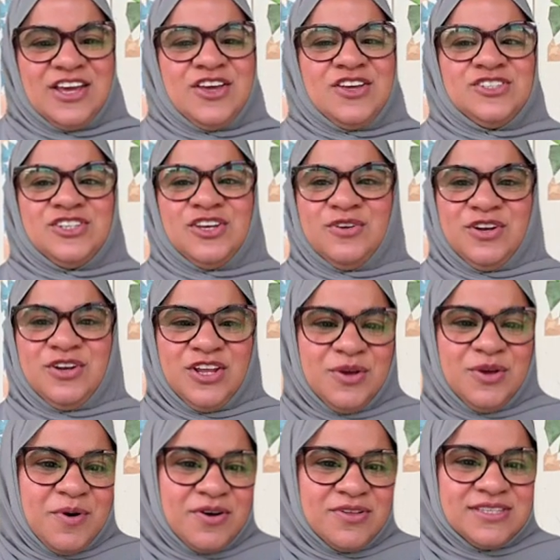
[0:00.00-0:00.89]
So,
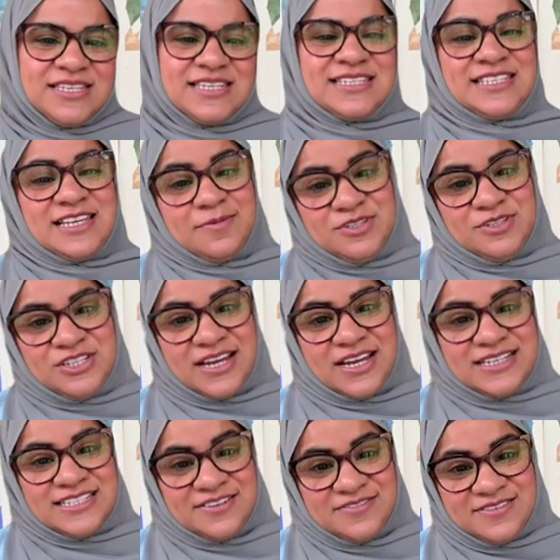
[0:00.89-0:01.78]
nuance,
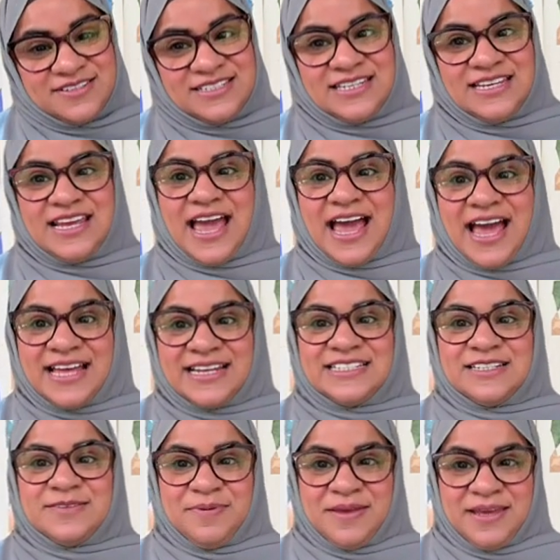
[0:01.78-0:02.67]
subjectivity,
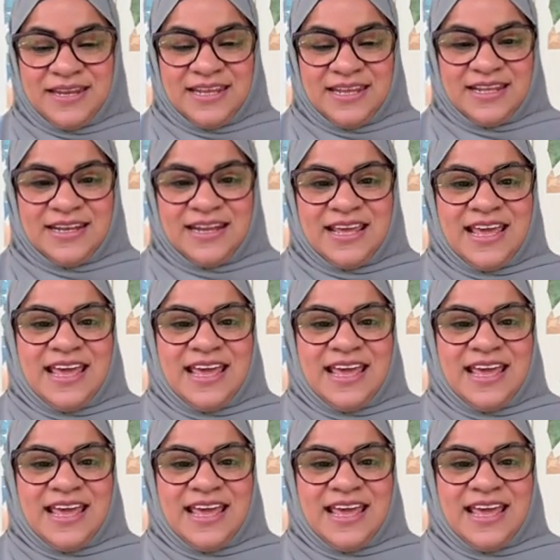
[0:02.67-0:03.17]
and opinion.